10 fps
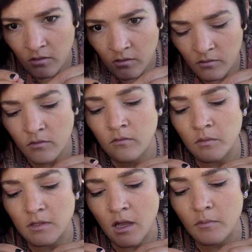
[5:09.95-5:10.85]
I'm going to go
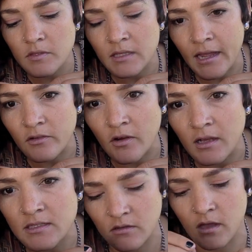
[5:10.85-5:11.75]
straight
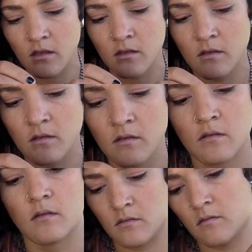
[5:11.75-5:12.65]
across and right
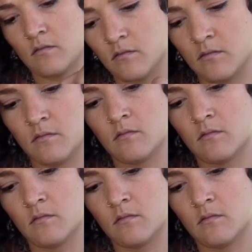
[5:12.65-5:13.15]
down to the button.